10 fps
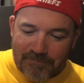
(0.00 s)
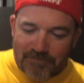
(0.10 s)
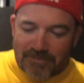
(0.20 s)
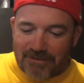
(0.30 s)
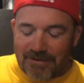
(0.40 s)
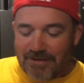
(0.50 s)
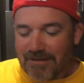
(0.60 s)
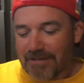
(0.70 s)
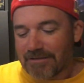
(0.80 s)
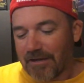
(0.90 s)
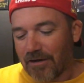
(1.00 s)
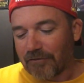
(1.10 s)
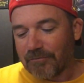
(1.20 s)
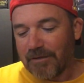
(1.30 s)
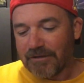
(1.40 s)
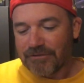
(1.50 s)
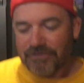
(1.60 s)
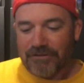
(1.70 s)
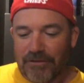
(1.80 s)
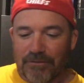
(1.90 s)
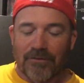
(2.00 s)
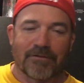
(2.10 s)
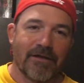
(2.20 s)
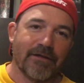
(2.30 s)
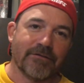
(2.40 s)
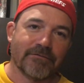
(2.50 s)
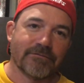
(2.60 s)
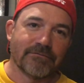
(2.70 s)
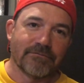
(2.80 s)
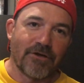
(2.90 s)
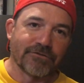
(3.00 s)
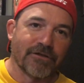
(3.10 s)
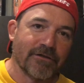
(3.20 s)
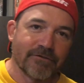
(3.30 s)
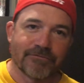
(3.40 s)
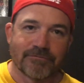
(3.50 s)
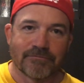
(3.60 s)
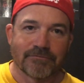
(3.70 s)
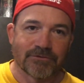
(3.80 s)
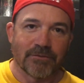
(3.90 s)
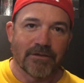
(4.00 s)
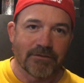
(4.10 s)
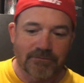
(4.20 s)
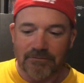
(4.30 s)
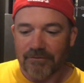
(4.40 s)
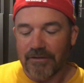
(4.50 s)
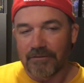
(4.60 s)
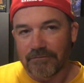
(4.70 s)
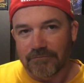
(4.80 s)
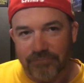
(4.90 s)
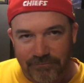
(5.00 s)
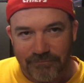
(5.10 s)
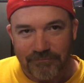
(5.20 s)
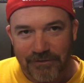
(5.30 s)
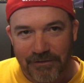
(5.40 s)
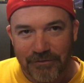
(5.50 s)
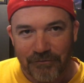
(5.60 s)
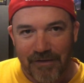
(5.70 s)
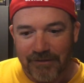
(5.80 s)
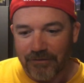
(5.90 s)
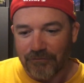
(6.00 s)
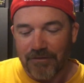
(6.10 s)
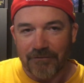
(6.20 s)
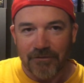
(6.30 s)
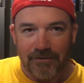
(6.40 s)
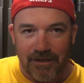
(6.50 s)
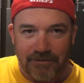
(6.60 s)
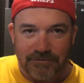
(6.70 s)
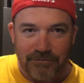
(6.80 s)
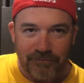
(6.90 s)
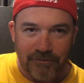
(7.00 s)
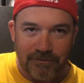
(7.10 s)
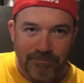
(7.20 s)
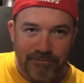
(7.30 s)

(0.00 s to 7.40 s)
but it's not hard for me to just go, okay, alternative, swing, okay. Then you got little 500 guys over here.